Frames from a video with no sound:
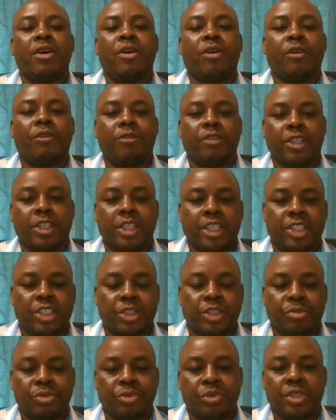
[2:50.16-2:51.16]
of
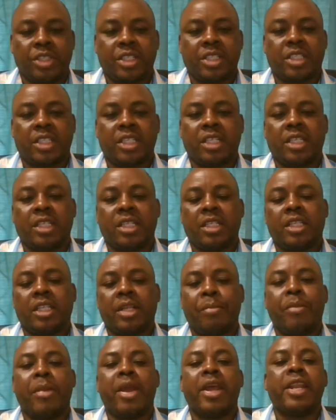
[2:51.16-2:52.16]
leadership we see
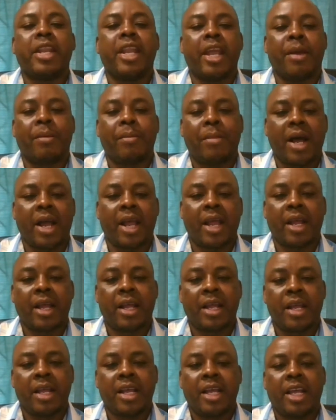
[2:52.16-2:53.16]
the man Nehemiah
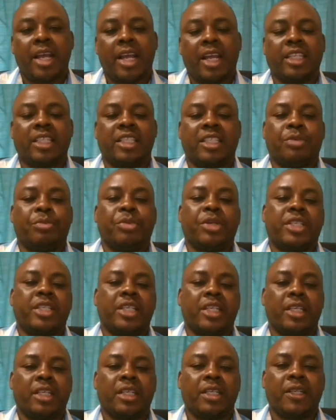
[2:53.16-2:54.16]

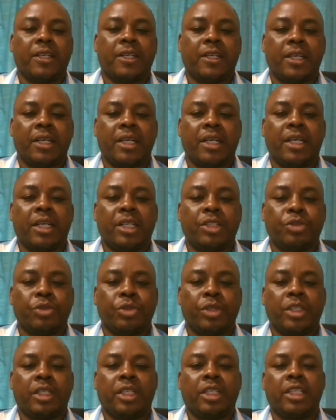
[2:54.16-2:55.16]
exhibiting
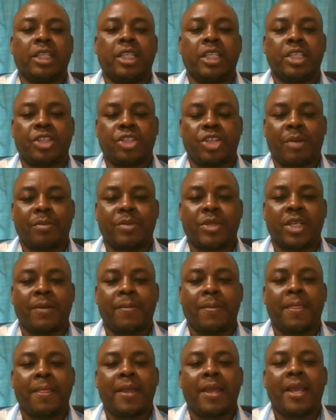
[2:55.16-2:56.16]
in this chapter.
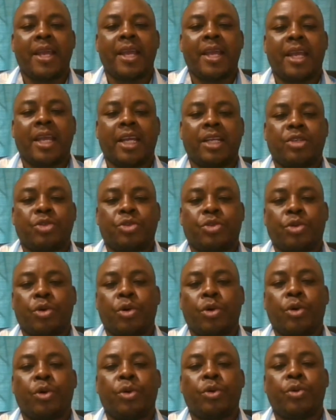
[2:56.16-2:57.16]
And
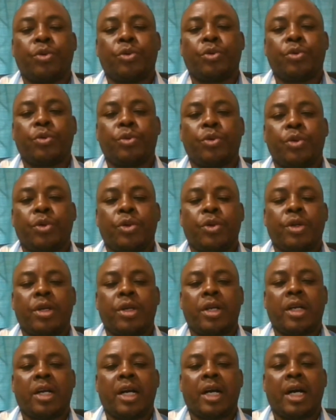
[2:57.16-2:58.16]
so
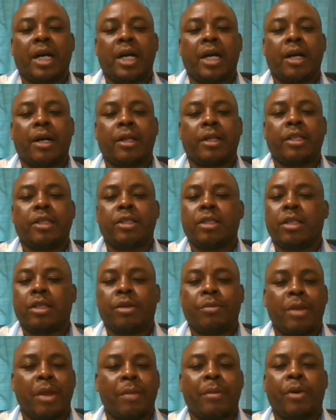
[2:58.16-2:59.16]
you
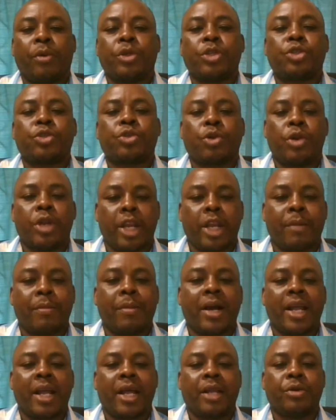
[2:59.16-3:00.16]
remember, we saw
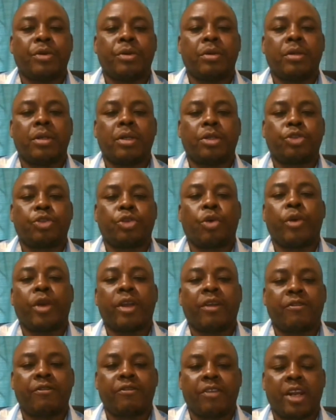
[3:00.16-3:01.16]
Nehemiah
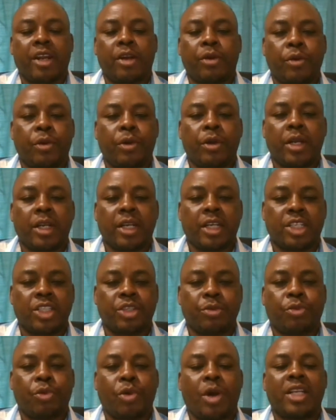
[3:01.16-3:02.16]
showing very good
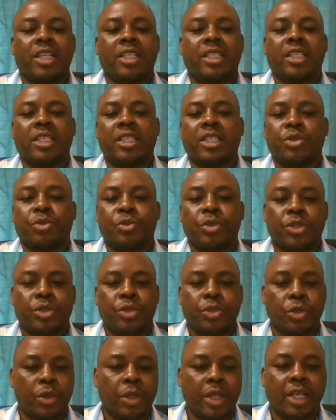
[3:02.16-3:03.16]
leadership qualities. We
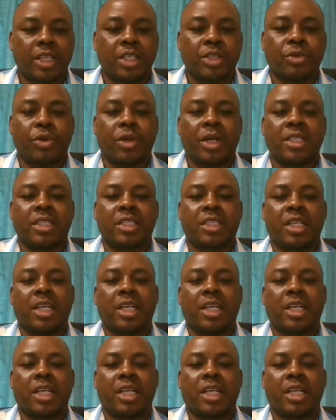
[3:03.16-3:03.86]
saw that he was